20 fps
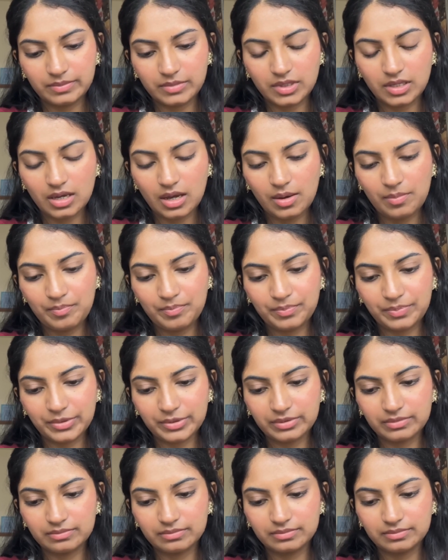Yep,
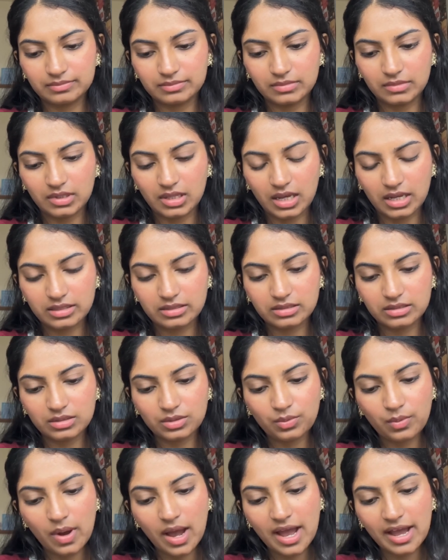that's the
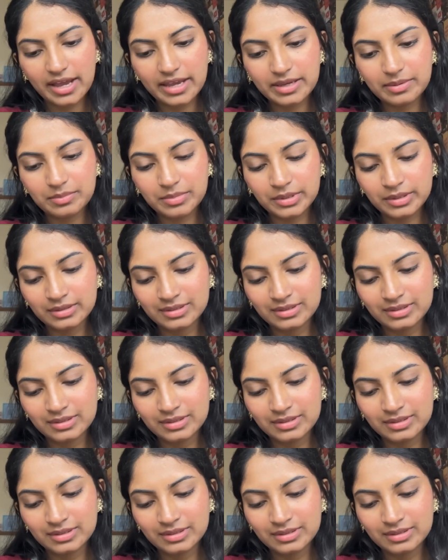vibe.